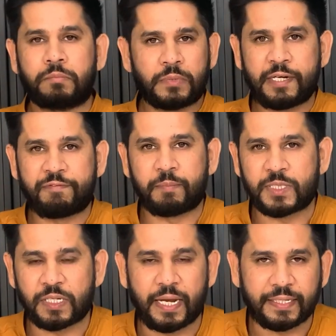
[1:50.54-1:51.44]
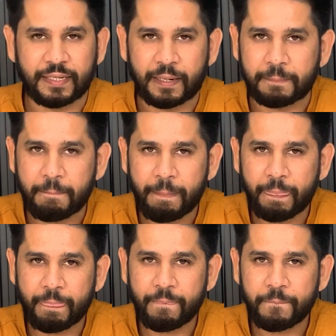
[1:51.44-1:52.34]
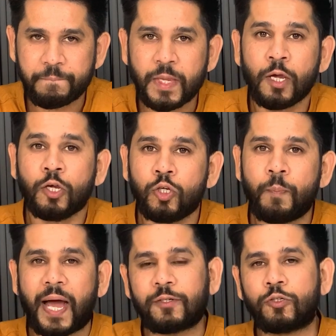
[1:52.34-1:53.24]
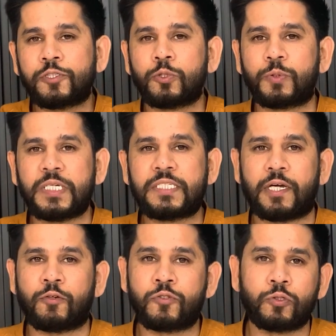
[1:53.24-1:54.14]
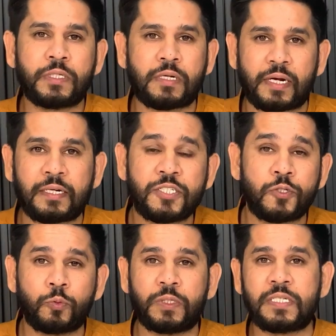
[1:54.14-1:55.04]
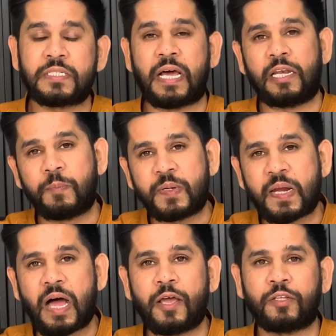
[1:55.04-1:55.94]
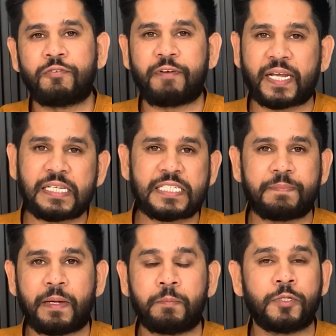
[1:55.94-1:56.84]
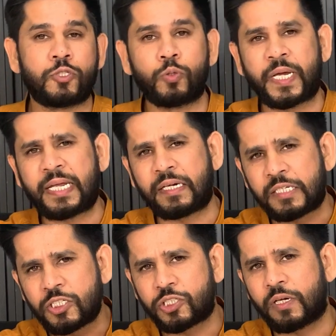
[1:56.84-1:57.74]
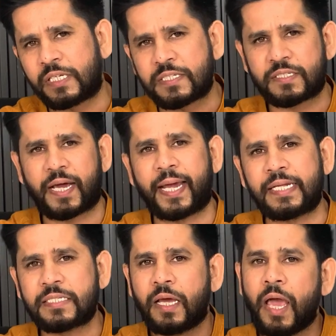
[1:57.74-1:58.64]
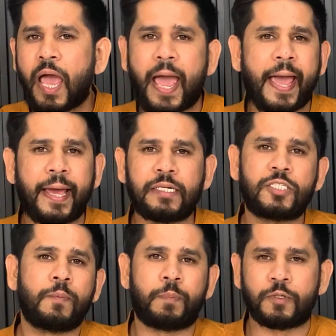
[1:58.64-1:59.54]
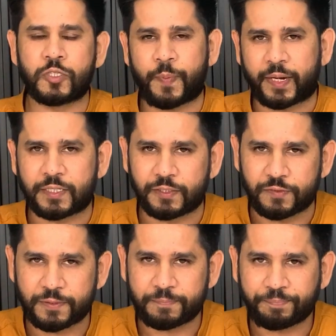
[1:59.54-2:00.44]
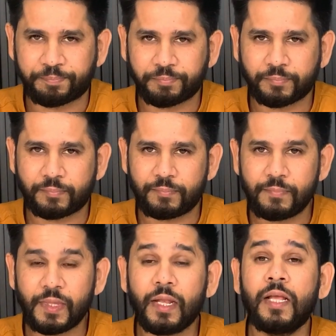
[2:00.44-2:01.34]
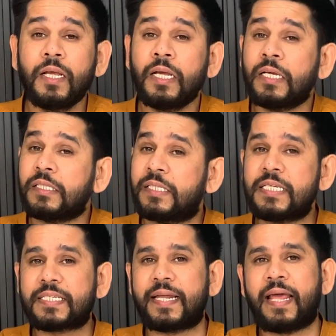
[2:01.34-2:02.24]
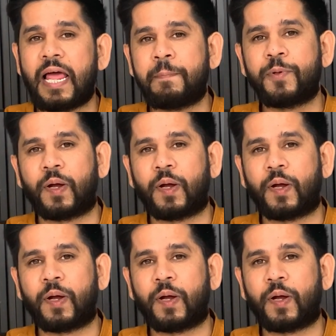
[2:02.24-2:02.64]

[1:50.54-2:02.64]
the information like that. You might also reach out to the current students, alumni, or the faculty members to gain additional insights and perspectives. This can help you